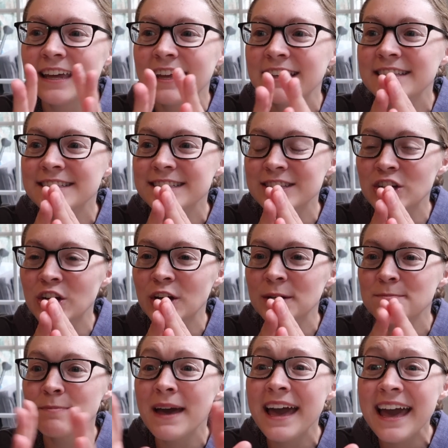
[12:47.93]

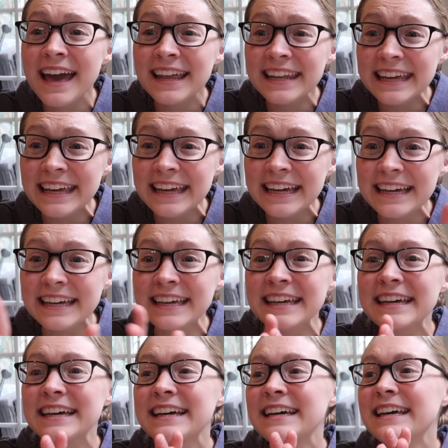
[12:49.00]
Insert panic
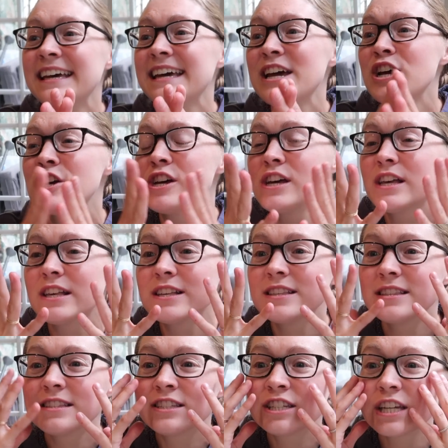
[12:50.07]

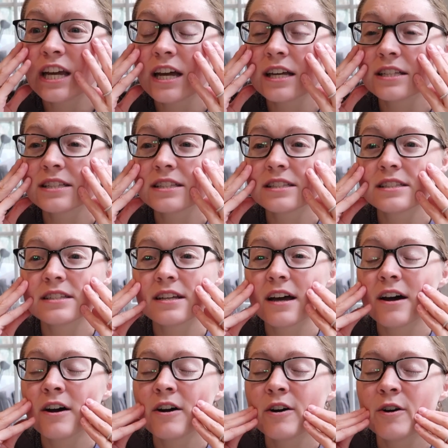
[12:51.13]
just,
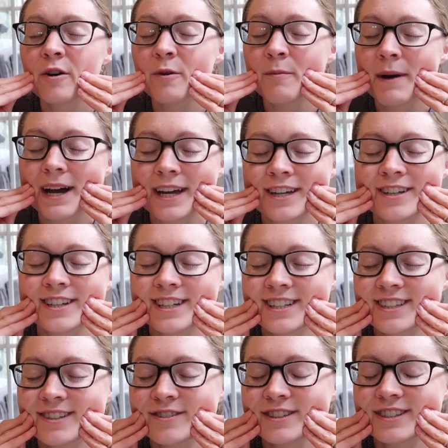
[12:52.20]
oh my
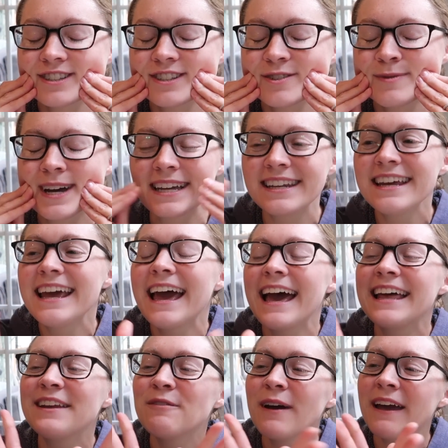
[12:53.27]
goodness, it was so bad.
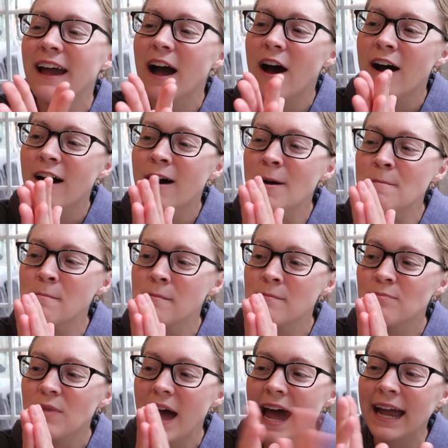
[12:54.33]
Anyway,
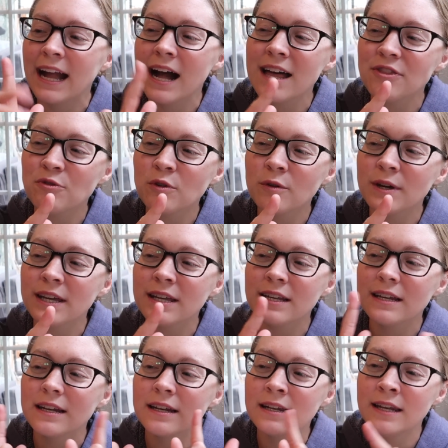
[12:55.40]
um, I got through
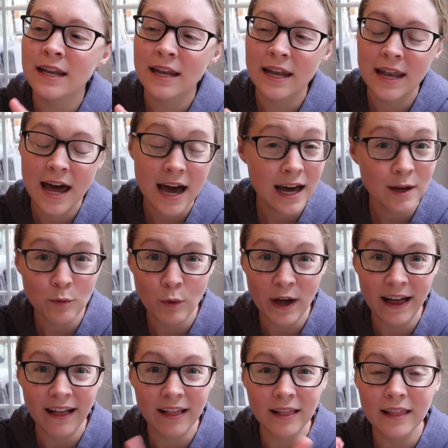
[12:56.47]
it not
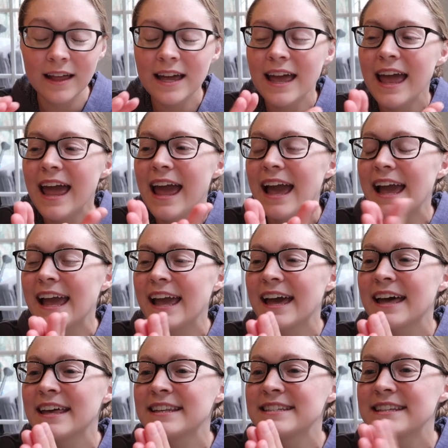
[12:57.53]
well.
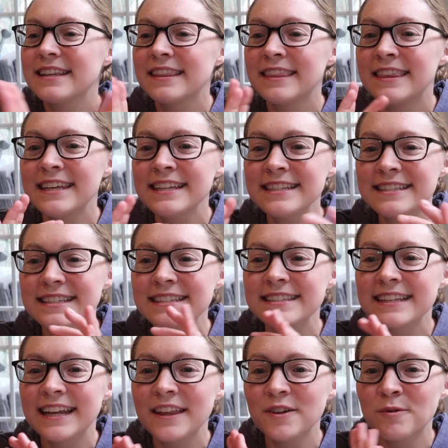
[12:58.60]
And this
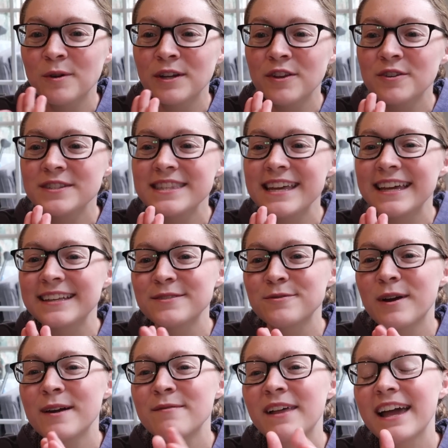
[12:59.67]
is another one of those things where I'm